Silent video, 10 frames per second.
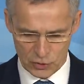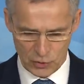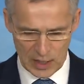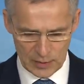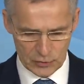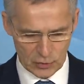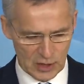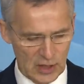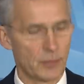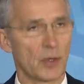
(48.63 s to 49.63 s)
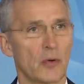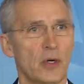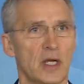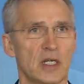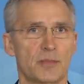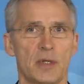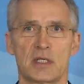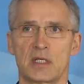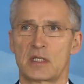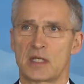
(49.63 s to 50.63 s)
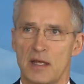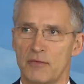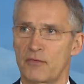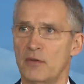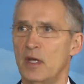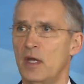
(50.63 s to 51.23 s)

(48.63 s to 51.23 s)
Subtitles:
you helped to keep our airspace safe.